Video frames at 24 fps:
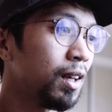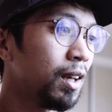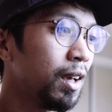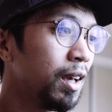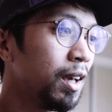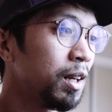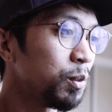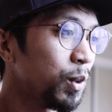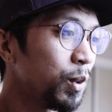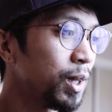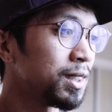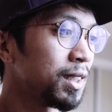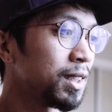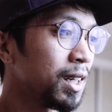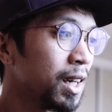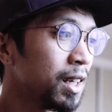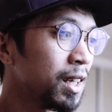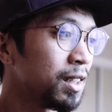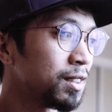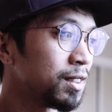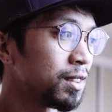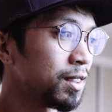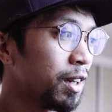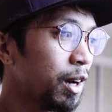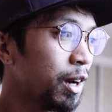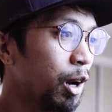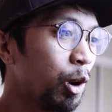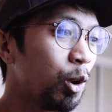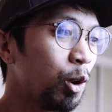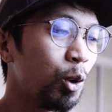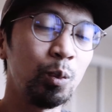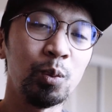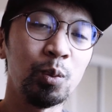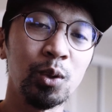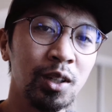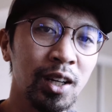Anyways, guys, I
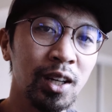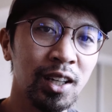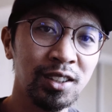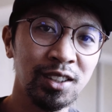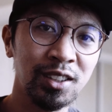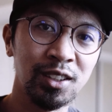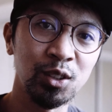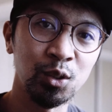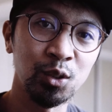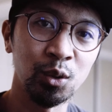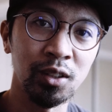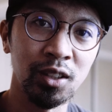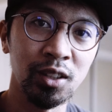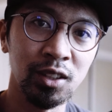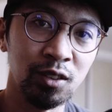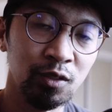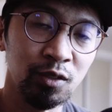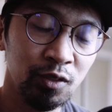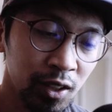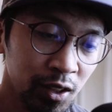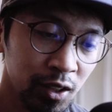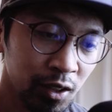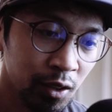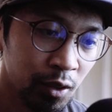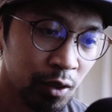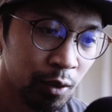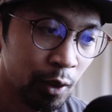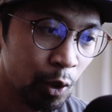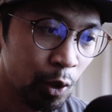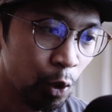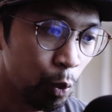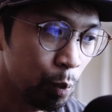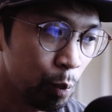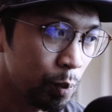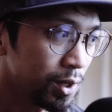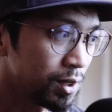hope you guys enjoyed this video. I
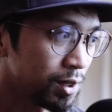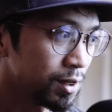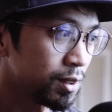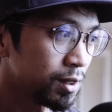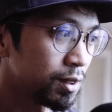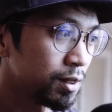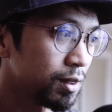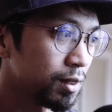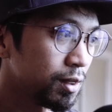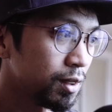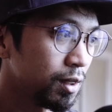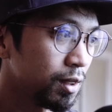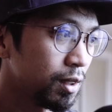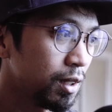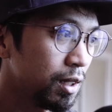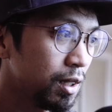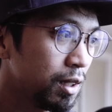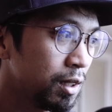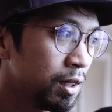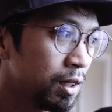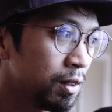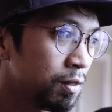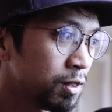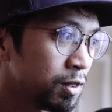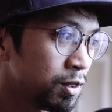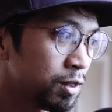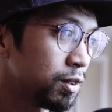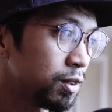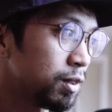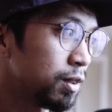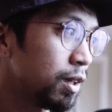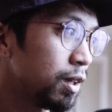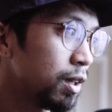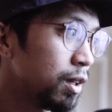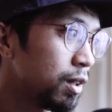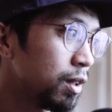hope it gives
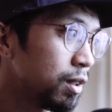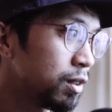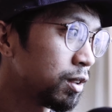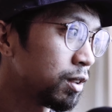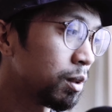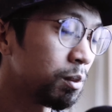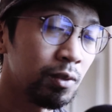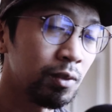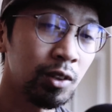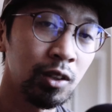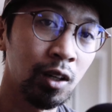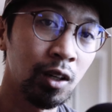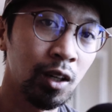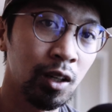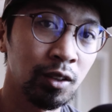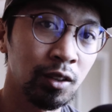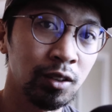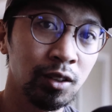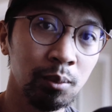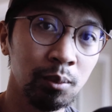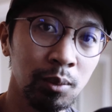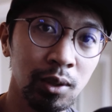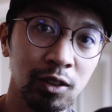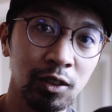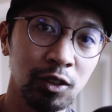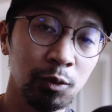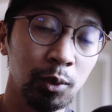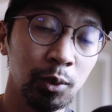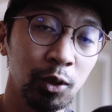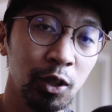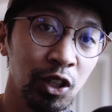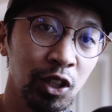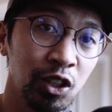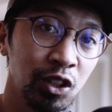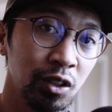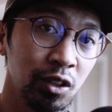some of y'all some
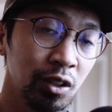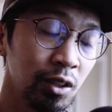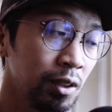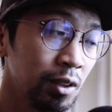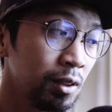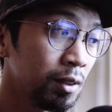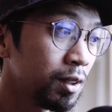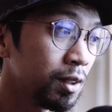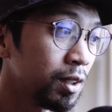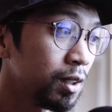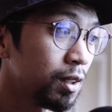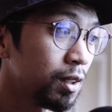inspiration